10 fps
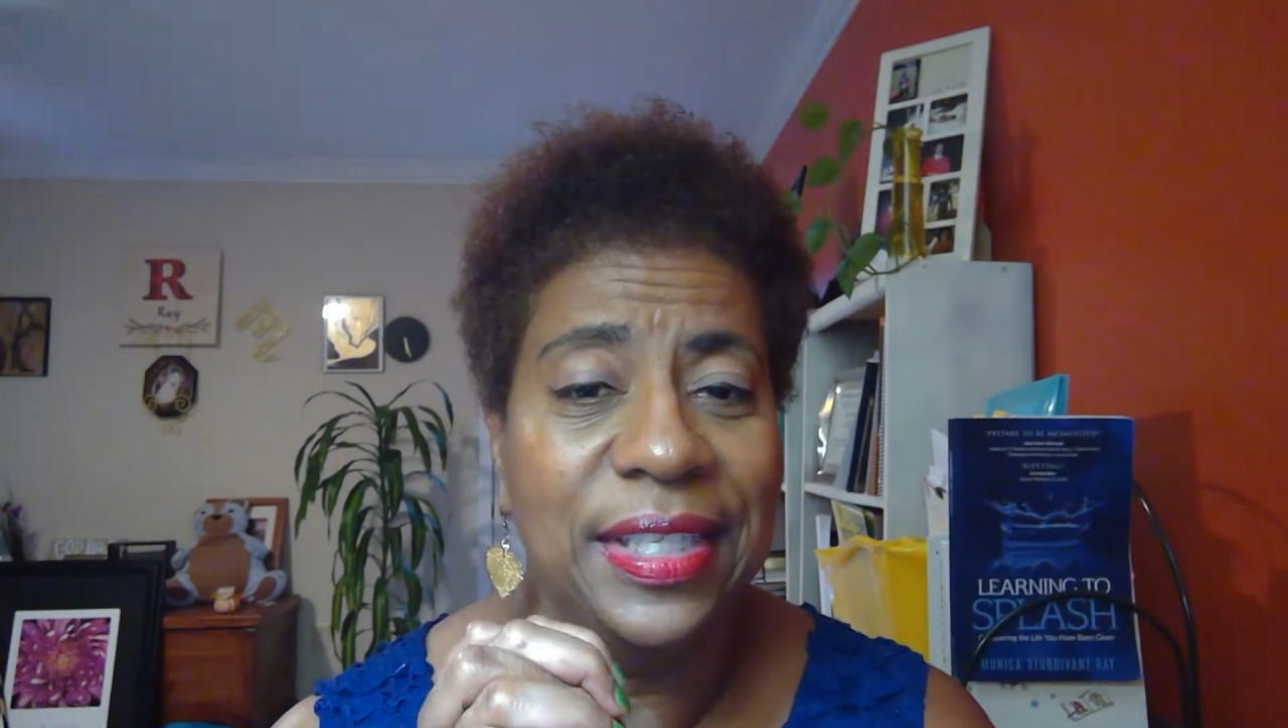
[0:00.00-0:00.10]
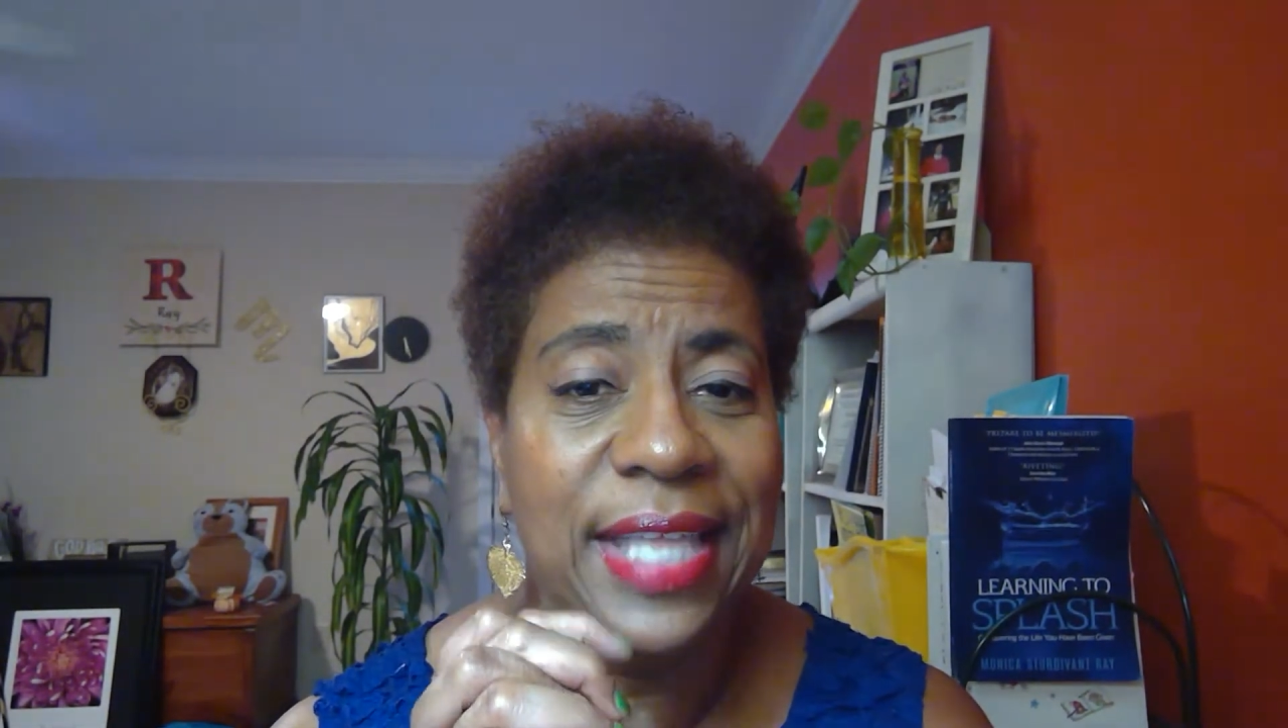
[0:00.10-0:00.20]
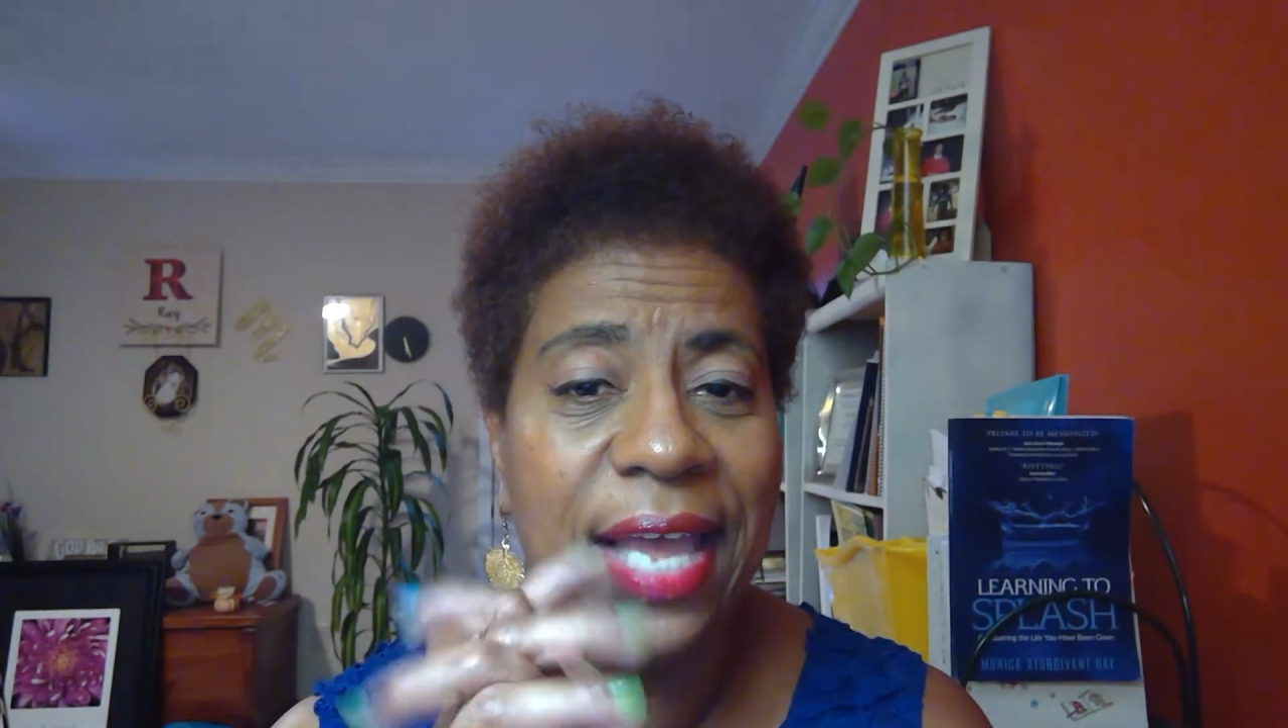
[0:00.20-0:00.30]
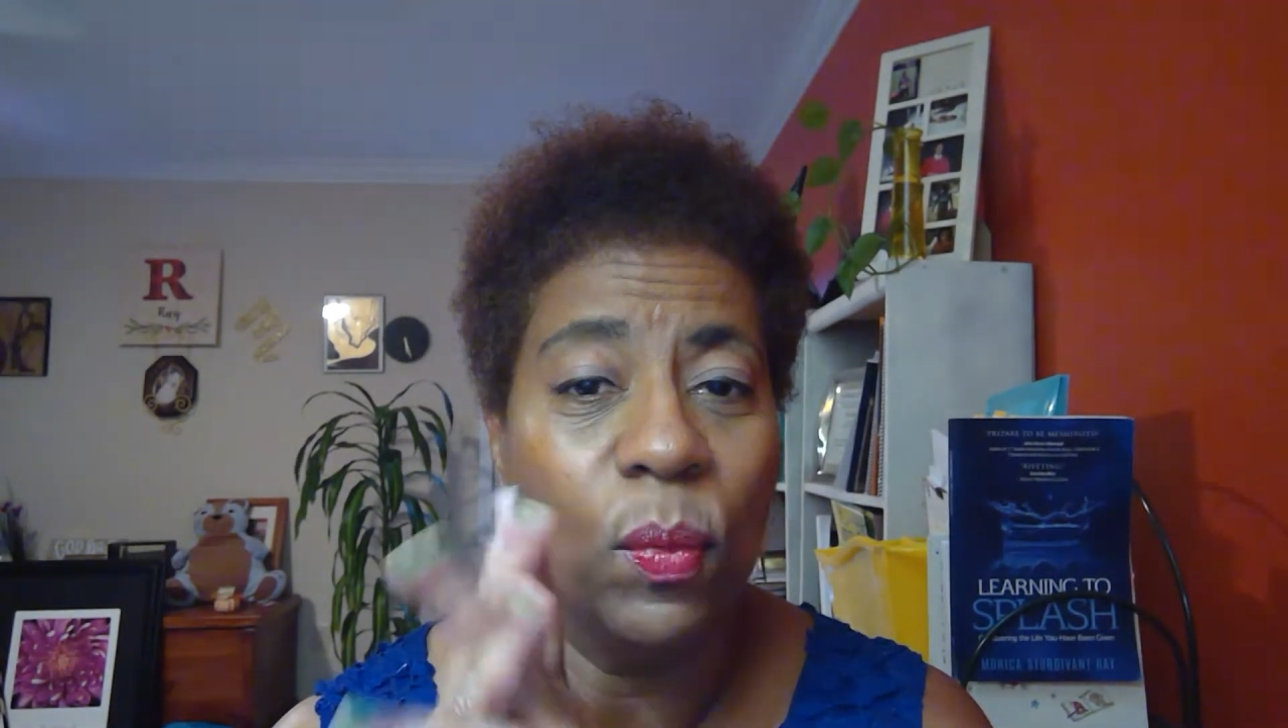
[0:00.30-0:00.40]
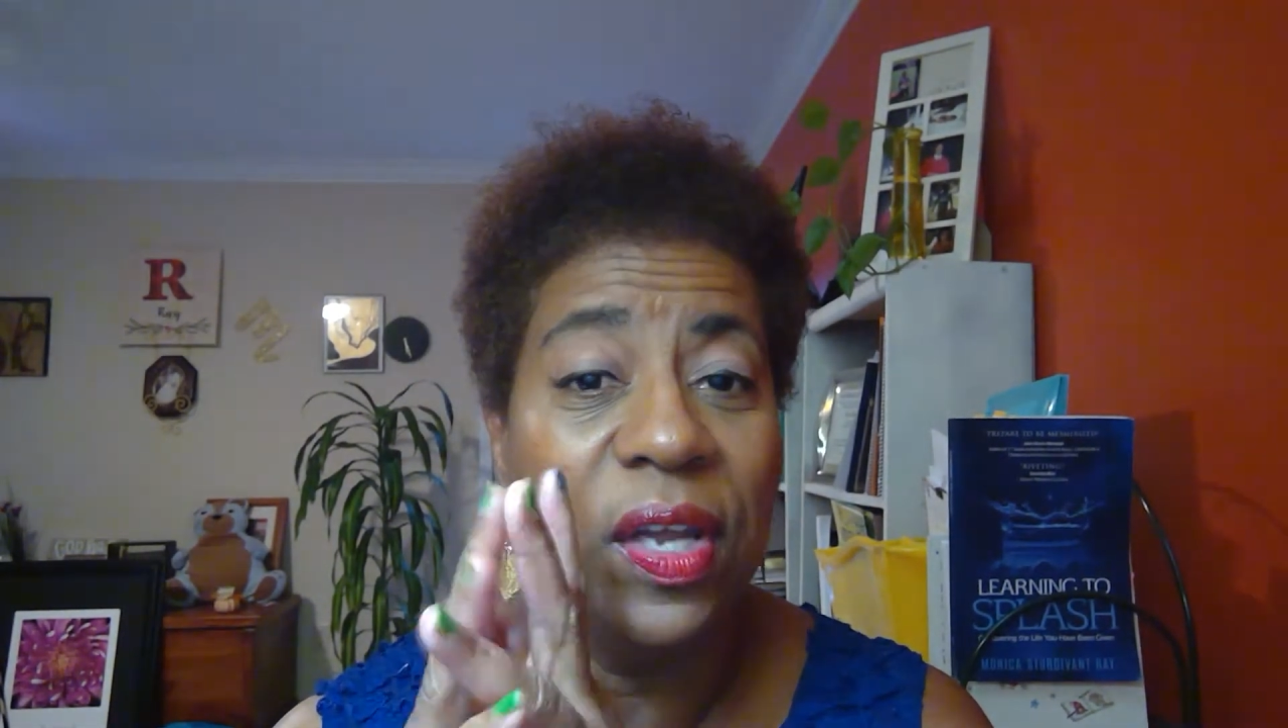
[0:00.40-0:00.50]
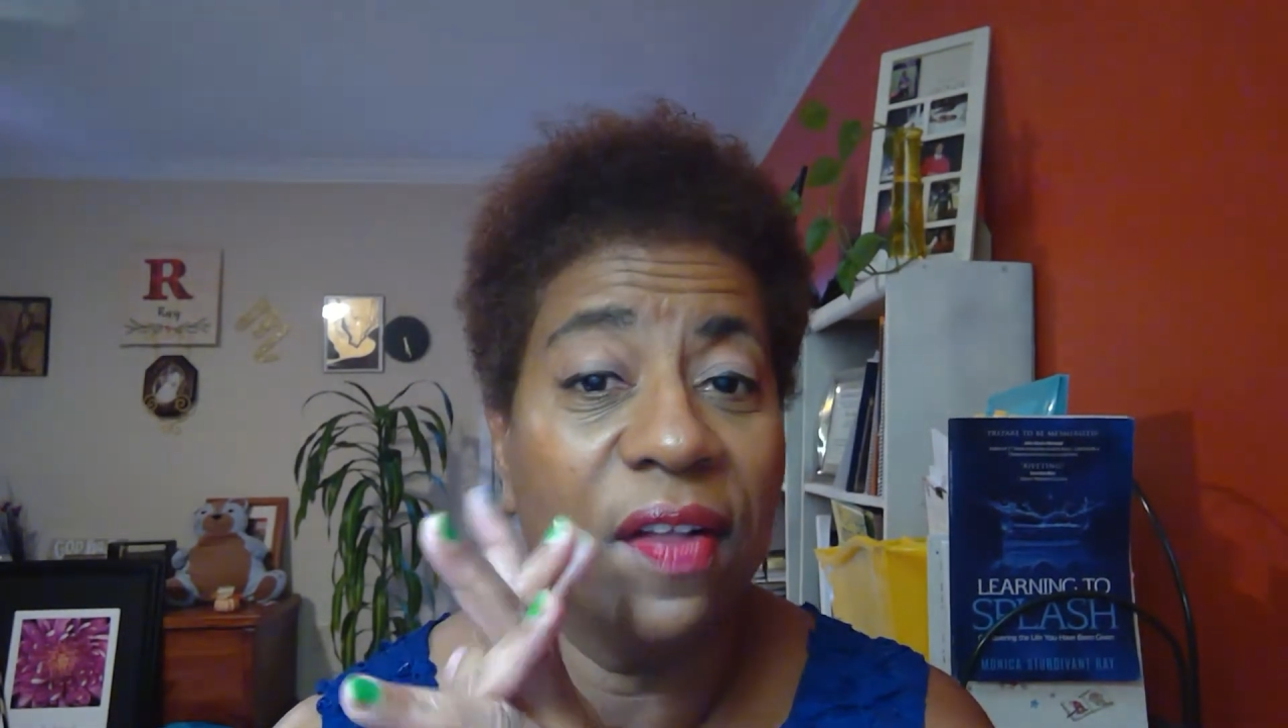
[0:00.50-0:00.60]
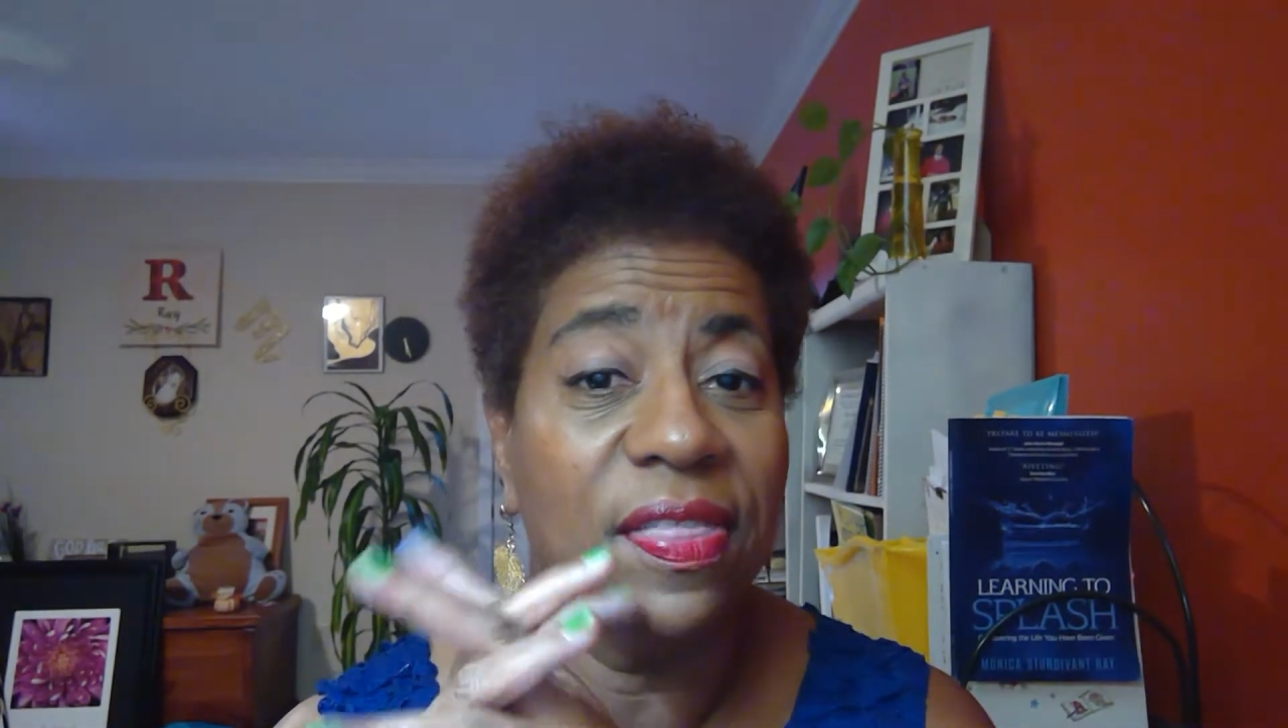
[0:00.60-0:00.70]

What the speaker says: that we are